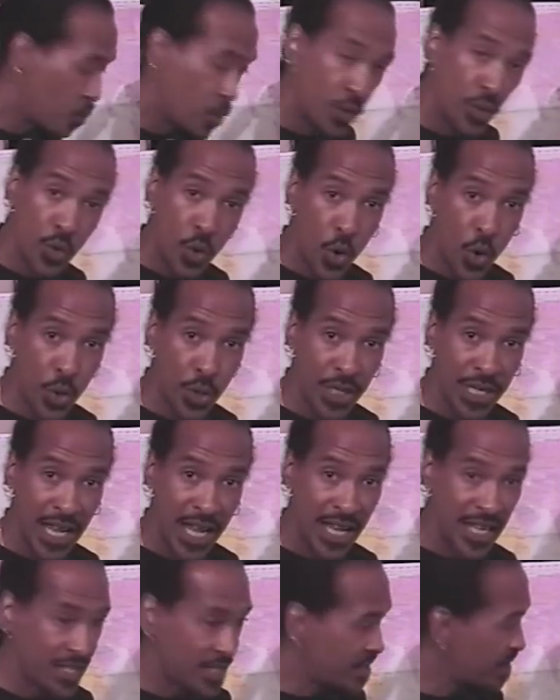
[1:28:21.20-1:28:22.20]
were
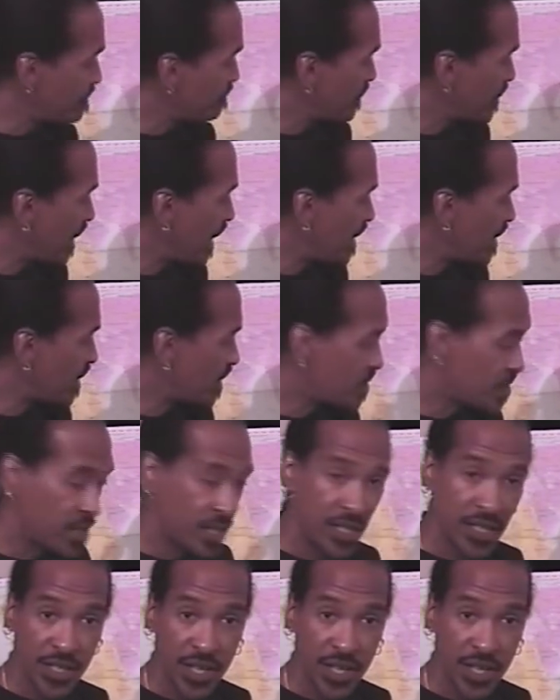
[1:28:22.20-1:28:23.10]
organized and Castile